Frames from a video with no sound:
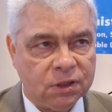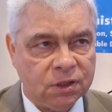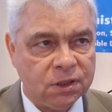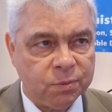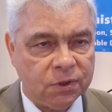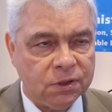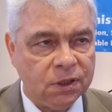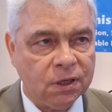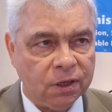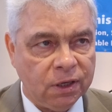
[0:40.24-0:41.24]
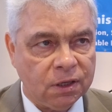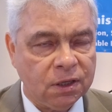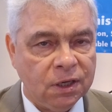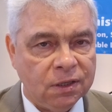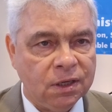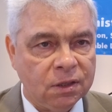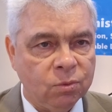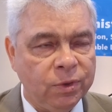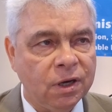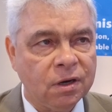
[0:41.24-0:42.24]
Assessment declared that
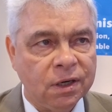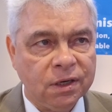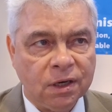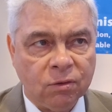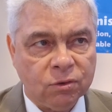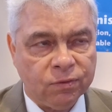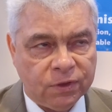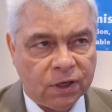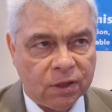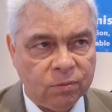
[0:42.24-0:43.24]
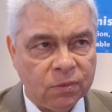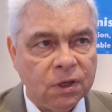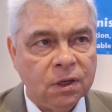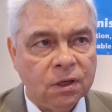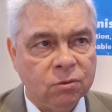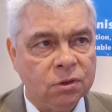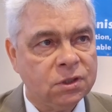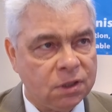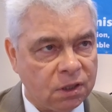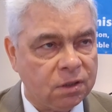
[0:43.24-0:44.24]
we are running out of time to
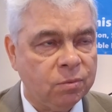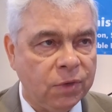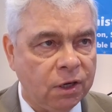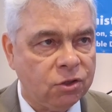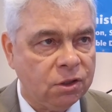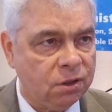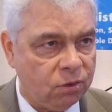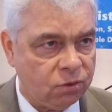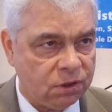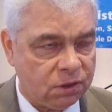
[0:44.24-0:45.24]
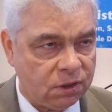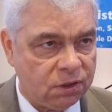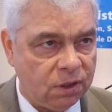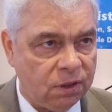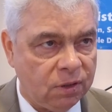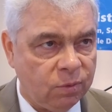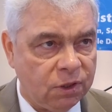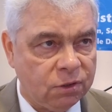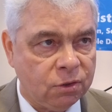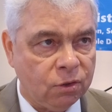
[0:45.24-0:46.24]
start managing the ocean
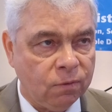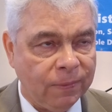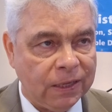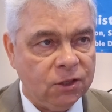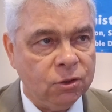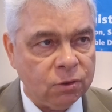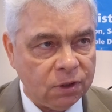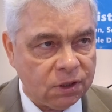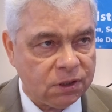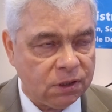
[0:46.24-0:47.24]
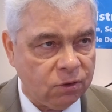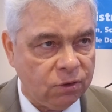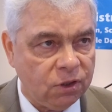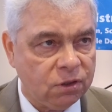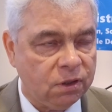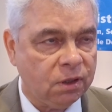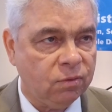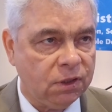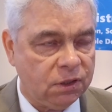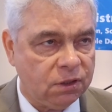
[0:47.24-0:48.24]
sustainably. So doing this in the region
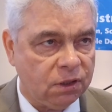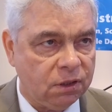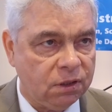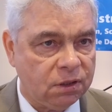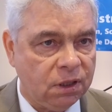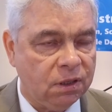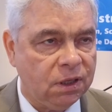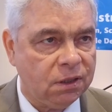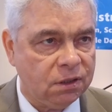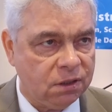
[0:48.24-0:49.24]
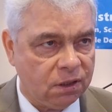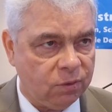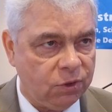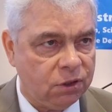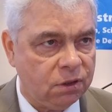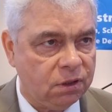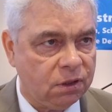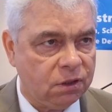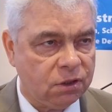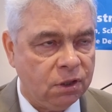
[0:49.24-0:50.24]
requires science, and that is the commission
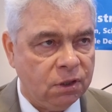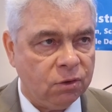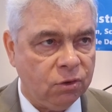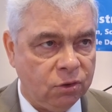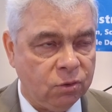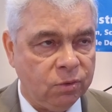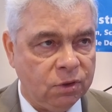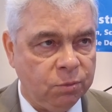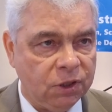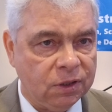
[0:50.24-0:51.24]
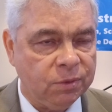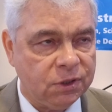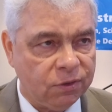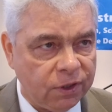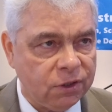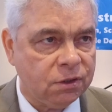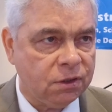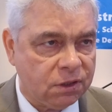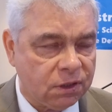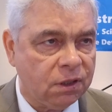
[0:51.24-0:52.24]
that is going to build
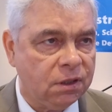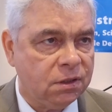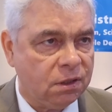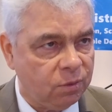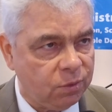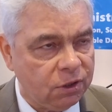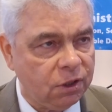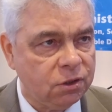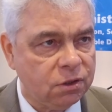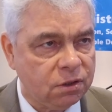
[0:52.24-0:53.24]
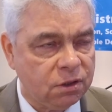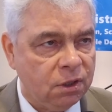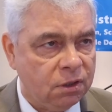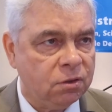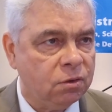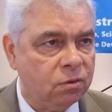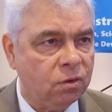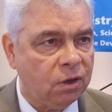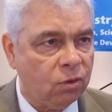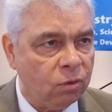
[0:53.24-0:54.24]
observations, science, recommendations. So
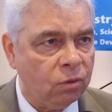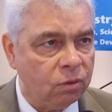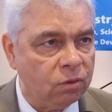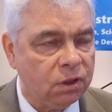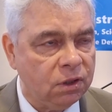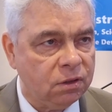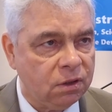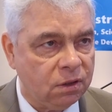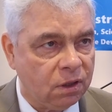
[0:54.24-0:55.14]
all in